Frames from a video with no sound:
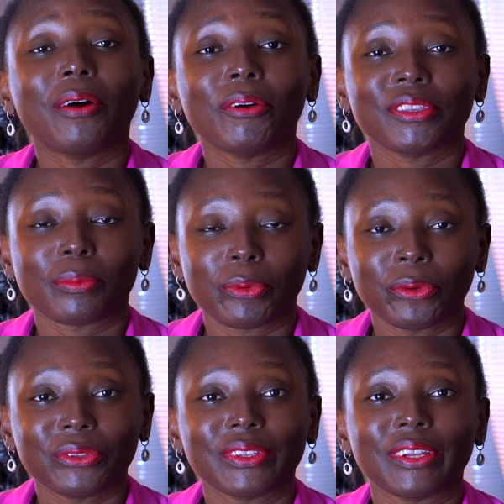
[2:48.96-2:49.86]
our
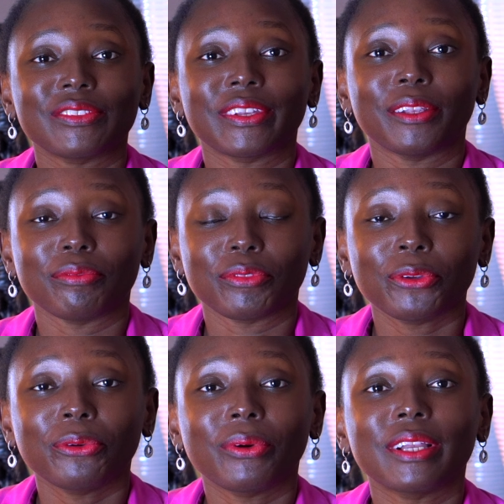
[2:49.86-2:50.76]
supporters and
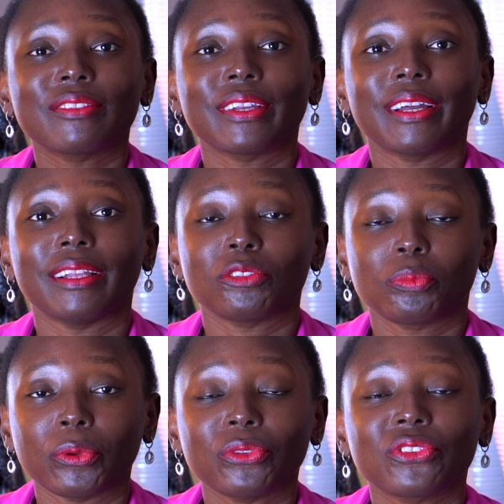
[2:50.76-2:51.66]
viewers and
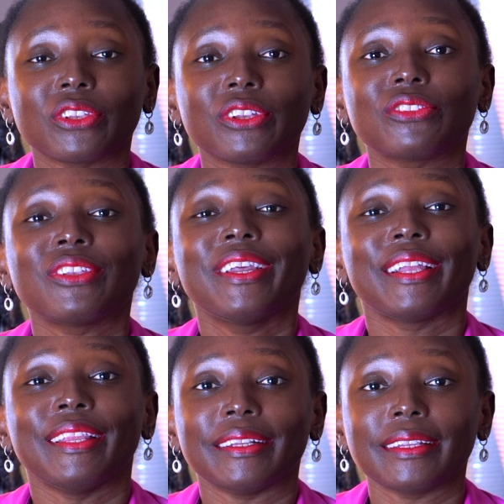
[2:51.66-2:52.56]
sponsors
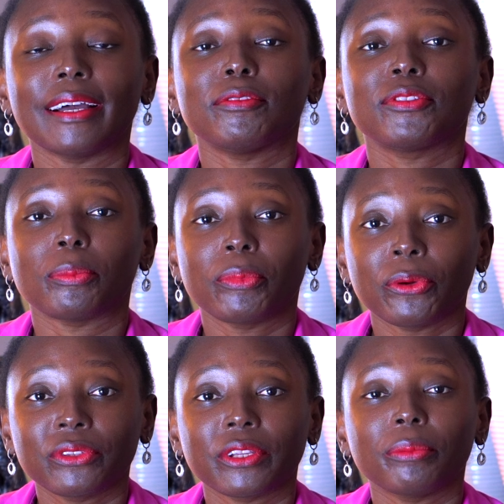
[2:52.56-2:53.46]
that have
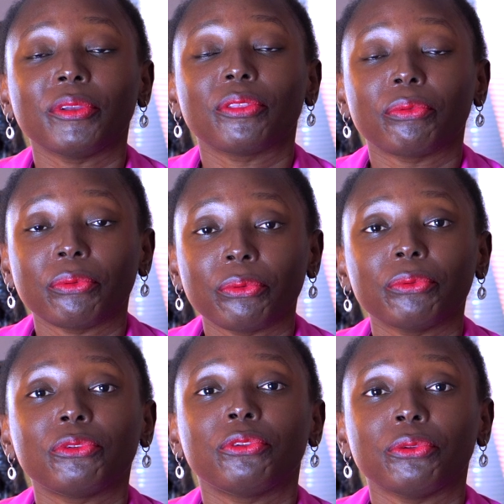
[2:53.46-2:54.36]
supported me
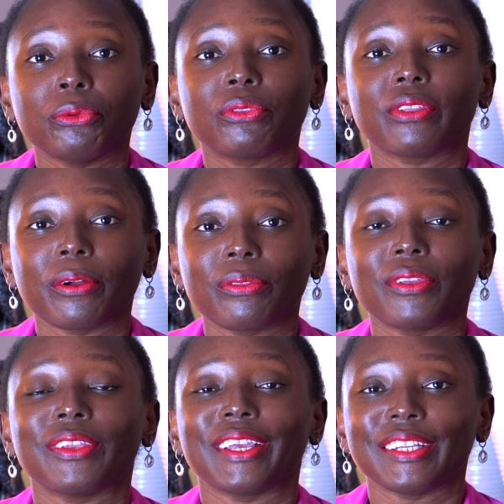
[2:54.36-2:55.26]
through
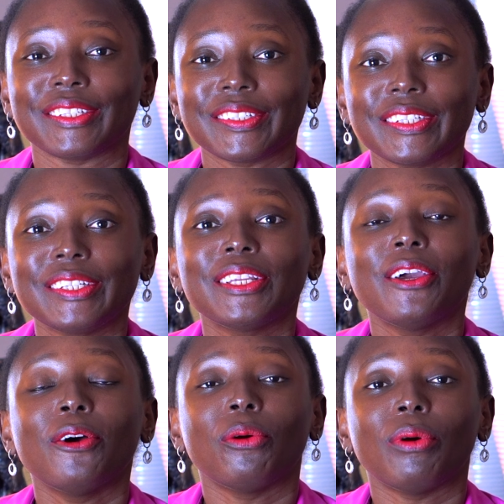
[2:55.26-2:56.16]
2019,
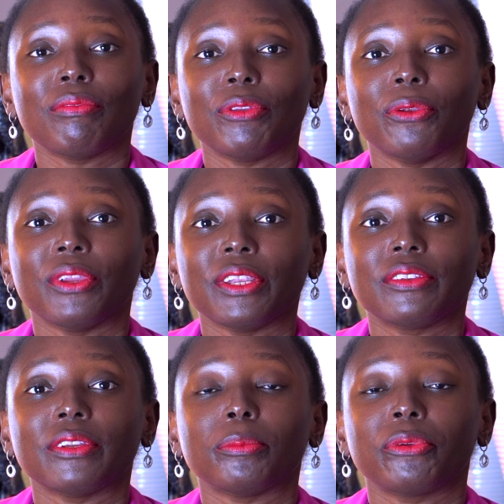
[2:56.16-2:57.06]
who have
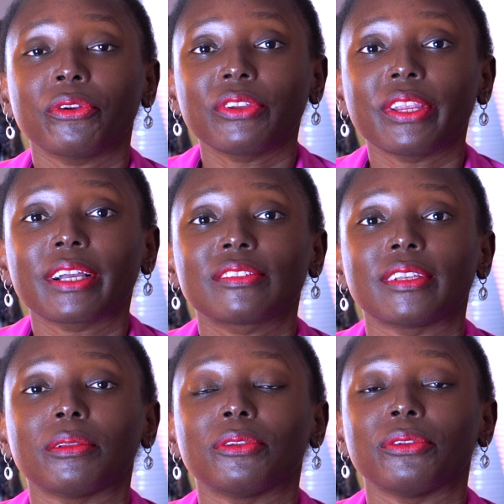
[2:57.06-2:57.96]
donated products
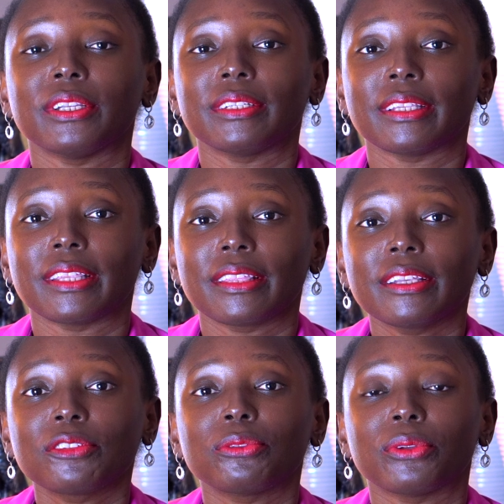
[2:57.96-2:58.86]
and donated
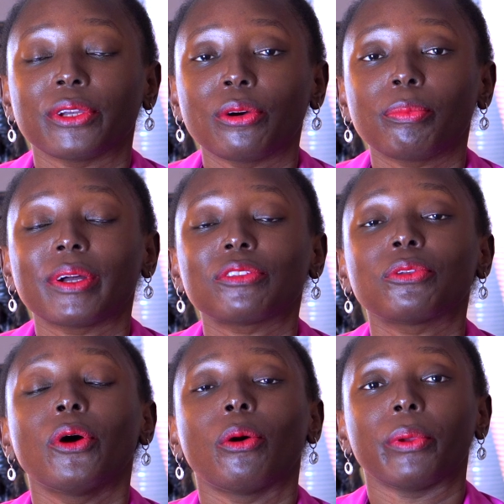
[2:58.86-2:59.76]
things to help
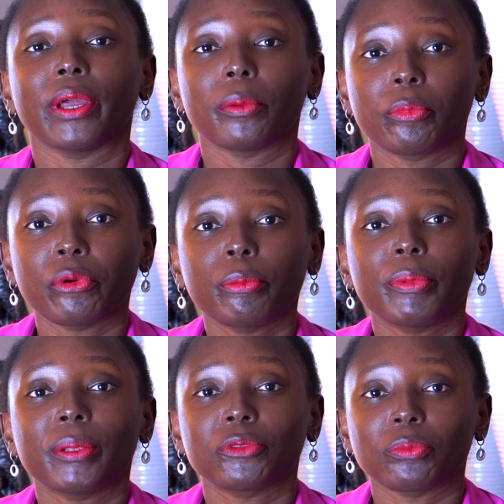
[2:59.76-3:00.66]
us. We had
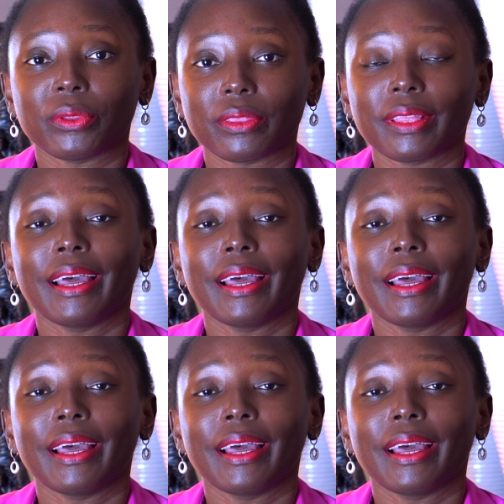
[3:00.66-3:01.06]
problems with